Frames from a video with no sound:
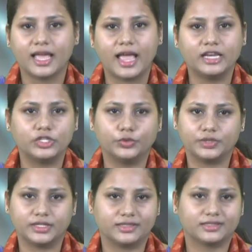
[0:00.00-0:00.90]
and
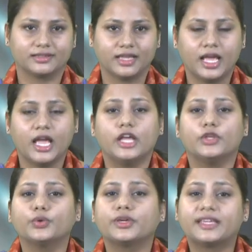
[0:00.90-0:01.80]
duties.
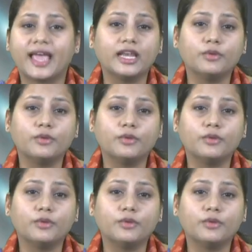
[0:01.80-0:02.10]
You can